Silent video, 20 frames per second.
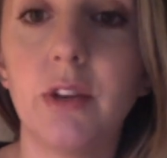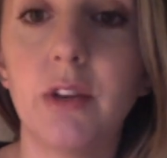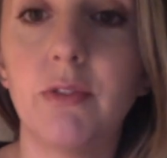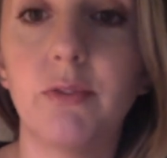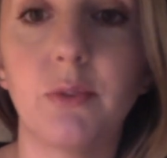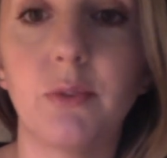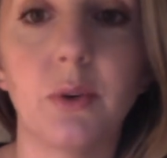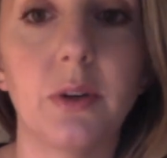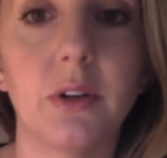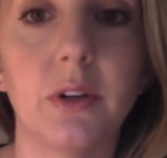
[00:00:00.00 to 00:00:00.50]

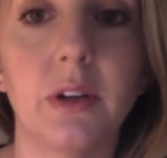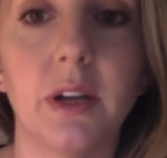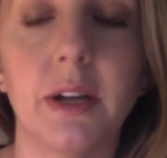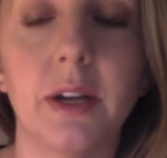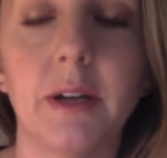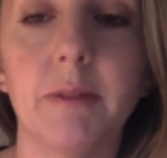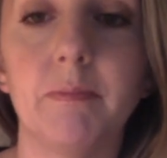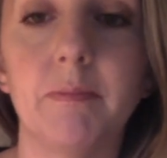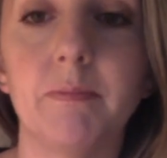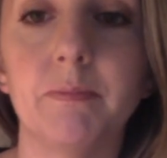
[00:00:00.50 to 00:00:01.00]
for,
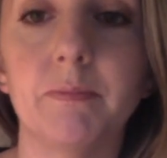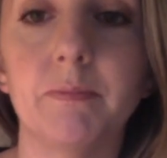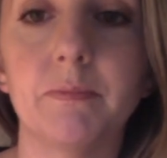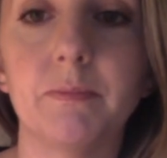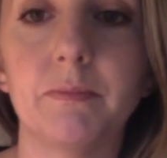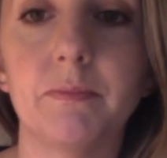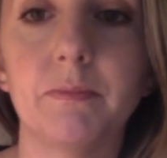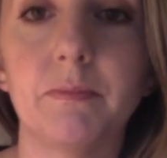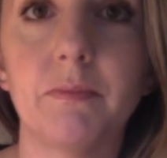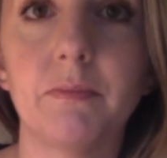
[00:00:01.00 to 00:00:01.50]

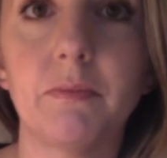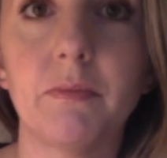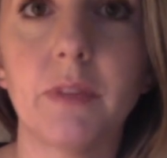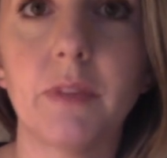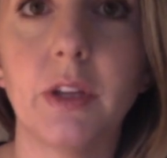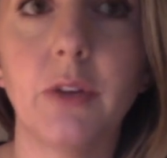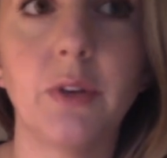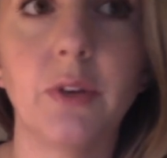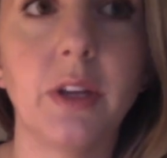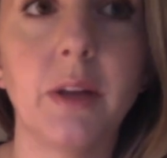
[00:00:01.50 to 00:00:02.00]

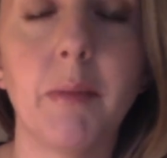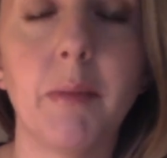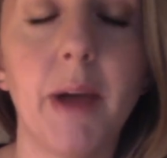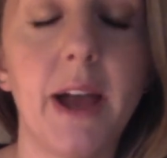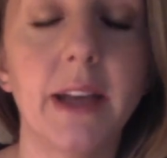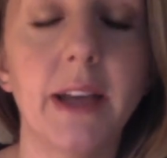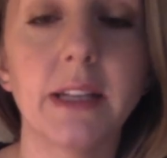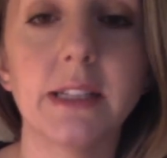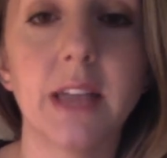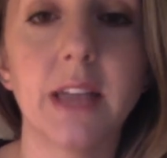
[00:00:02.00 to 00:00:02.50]
you get a
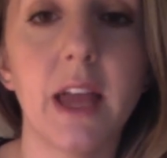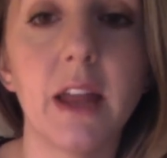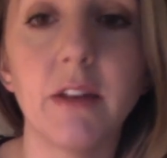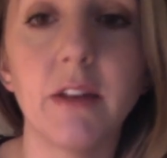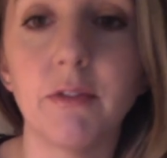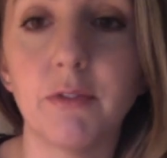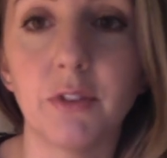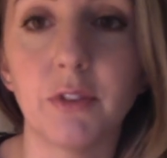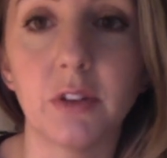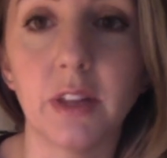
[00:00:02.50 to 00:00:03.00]
pack of
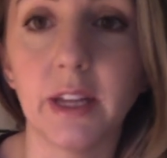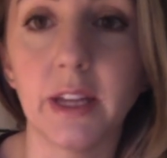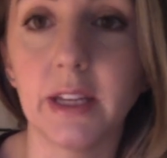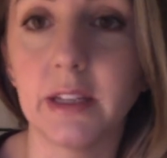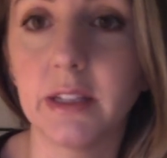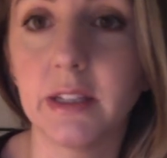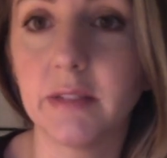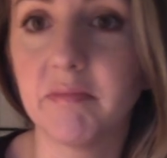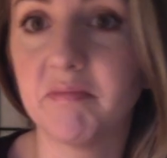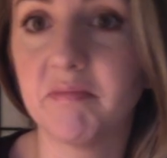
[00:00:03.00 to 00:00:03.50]
10 for
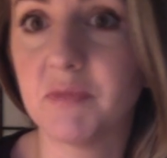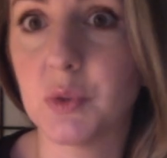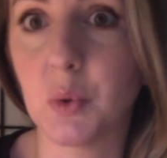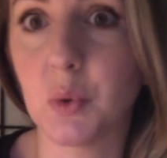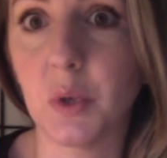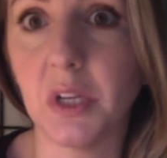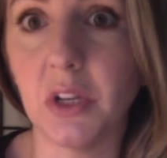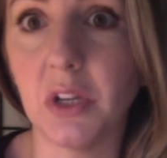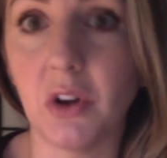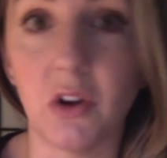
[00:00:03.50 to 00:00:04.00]
like
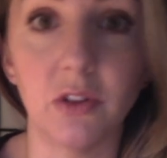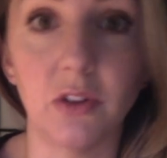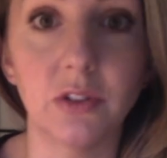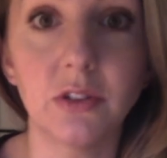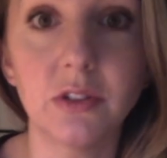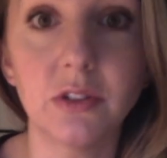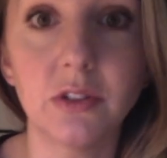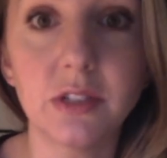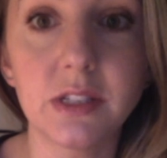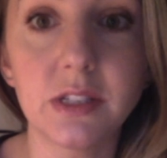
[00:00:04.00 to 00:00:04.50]

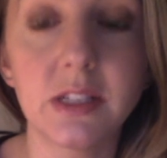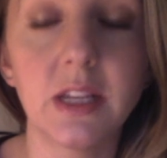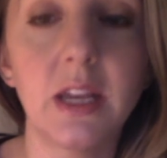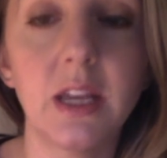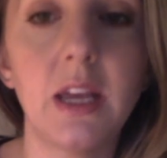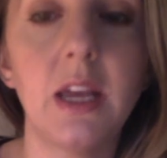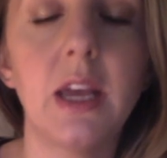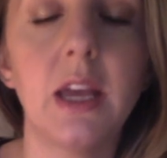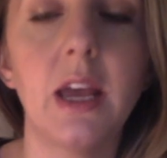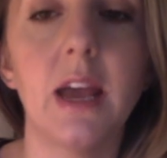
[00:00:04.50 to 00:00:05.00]
$20,
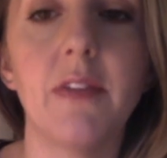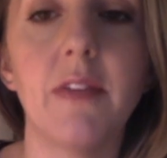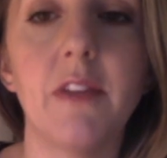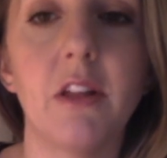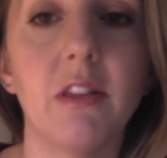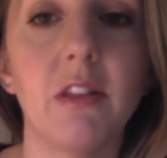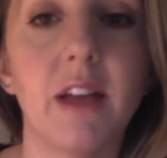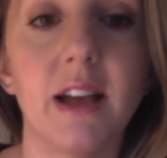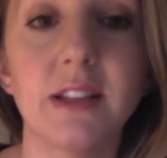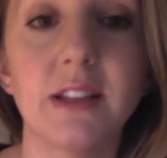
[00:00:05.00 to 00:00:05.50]
and they'll
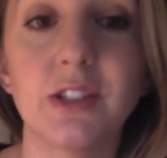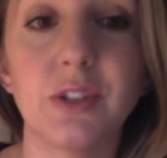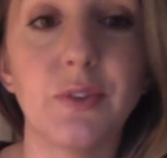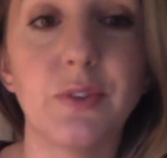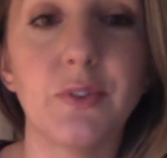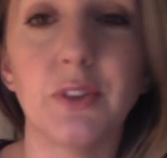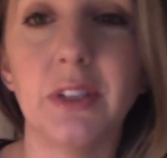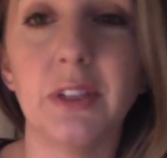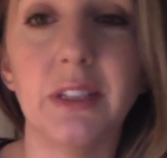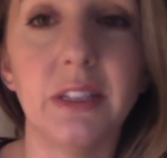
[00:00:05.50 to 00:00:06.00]
last you
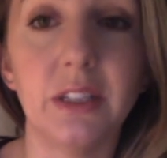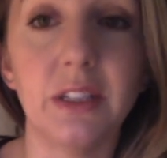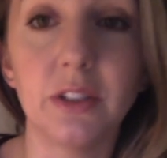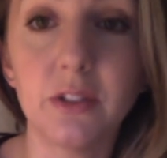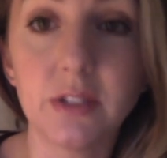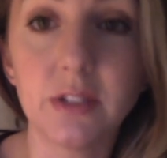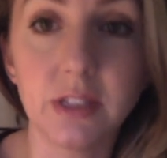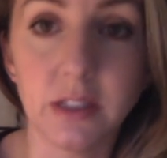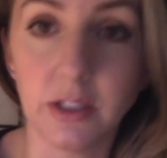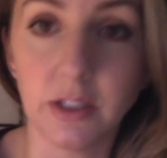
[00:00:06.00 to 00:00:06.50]
for
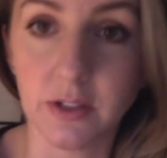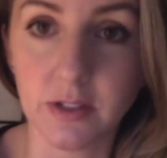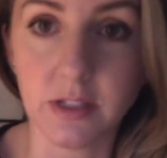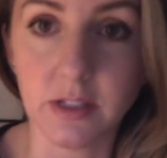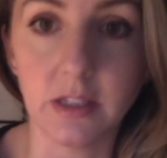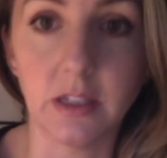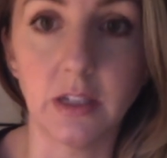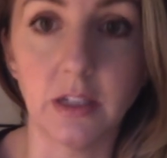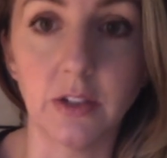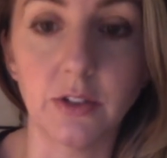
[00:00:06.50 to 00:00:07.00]
years and years
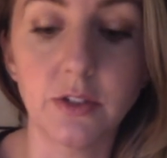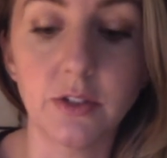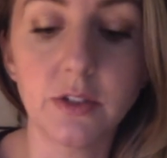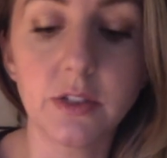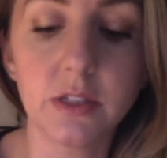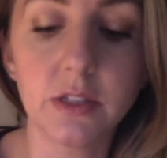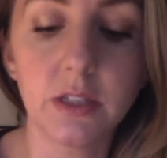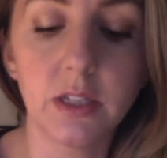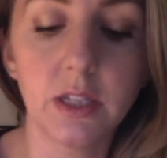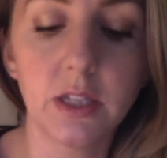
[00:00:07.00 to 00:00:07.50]
and
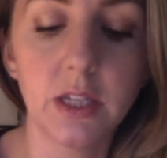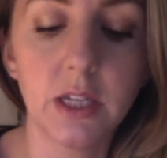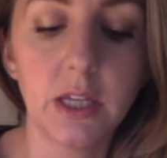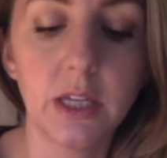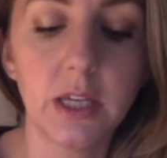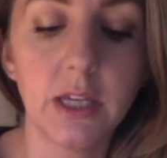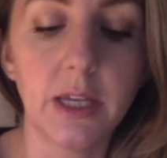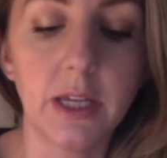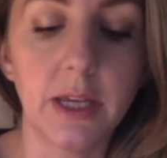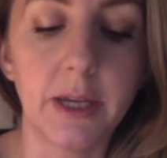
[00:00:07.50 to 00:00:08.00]
years.
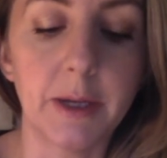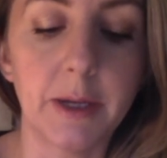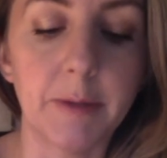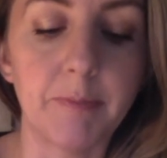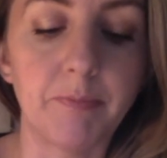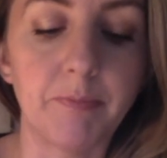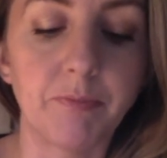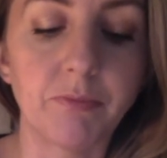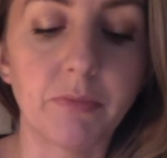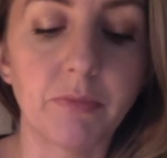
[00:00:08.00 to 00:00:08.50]

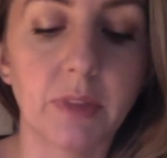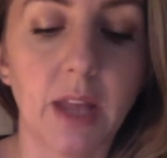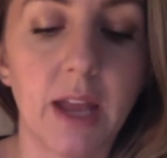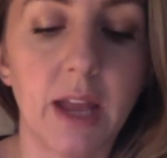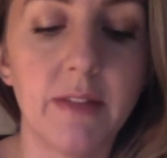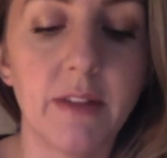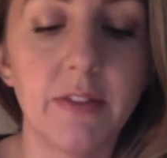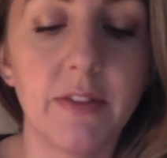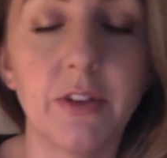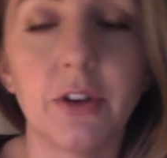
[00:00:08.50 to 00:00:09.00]
And
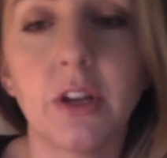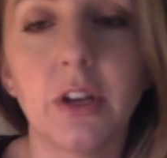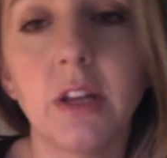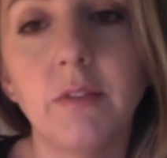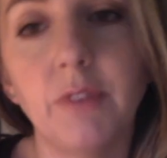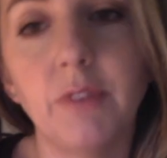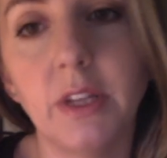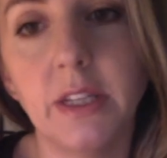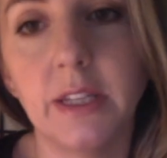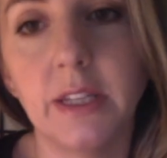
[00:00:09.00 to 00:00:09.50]
then they're
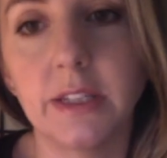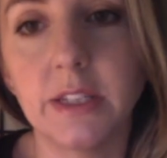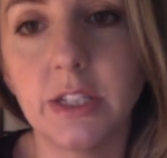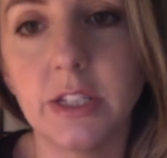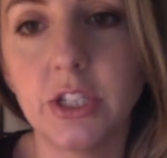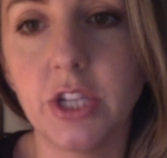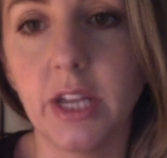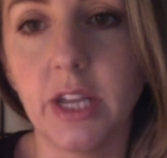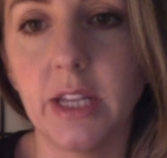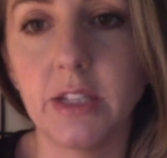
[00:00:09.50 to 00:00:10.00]
convenient to
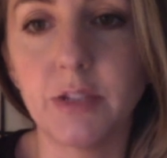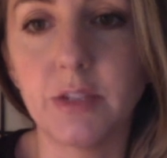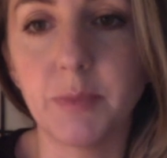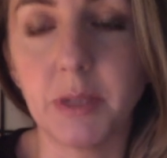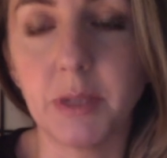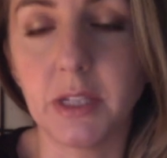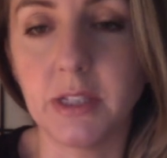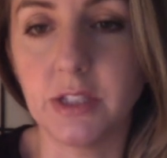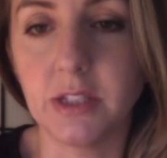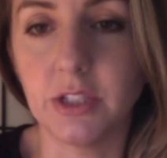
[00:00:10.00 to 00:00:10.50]
change
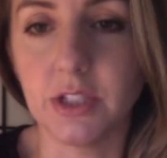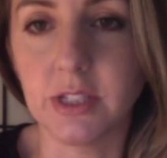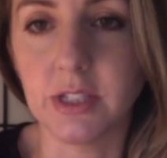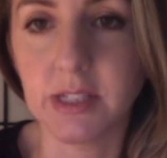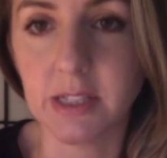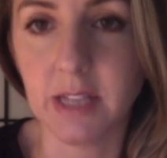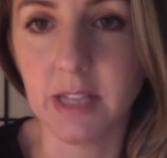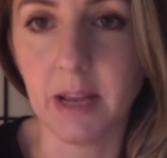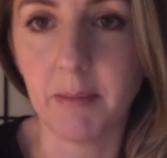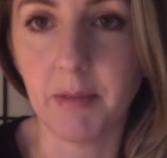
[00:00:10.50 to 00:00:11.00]
because you just
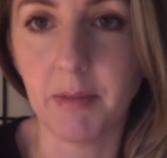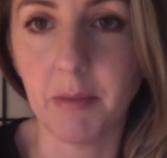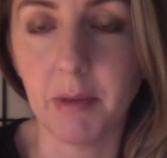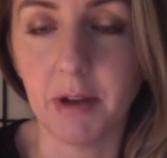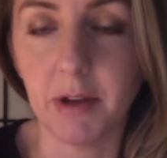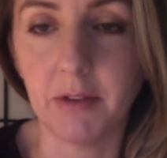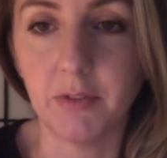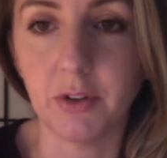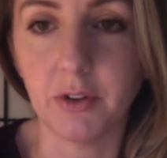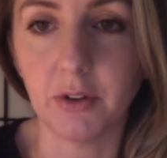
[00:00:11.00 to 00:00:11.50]
snap them
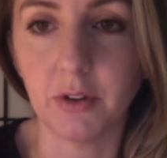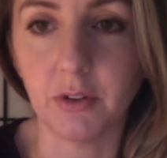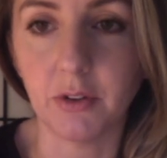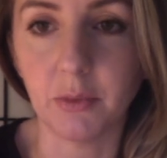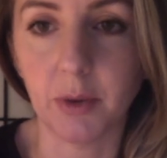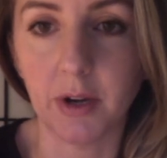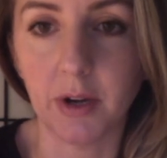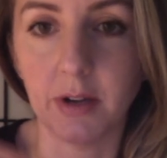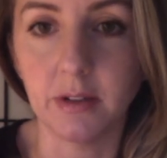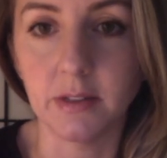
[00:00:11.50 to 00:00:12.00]
out of your
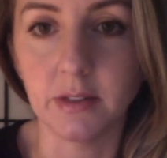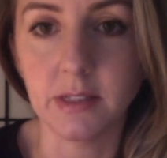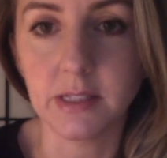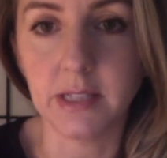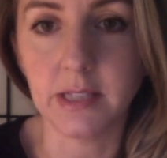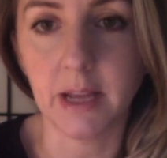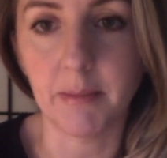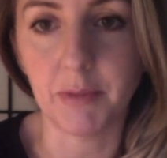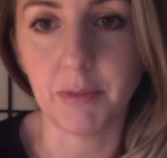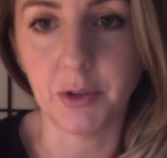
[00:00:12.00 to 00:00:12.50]
underwear and
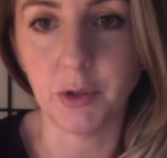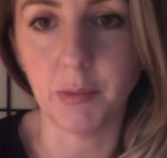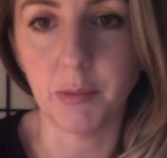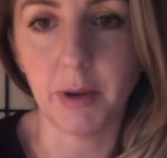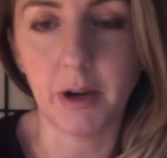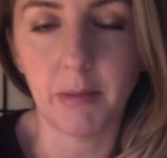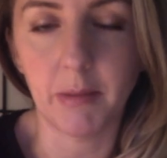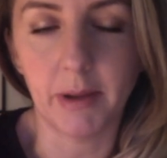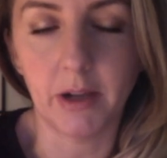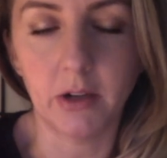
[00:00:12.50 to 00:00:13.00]
snap the new
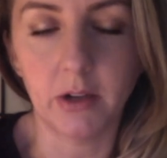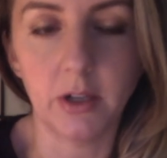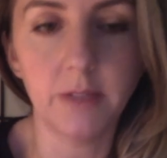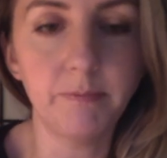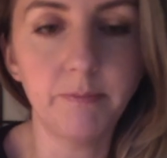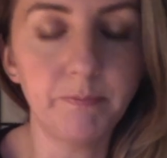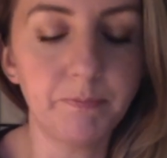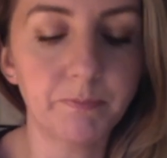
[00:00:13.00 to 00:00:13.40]
pair back on.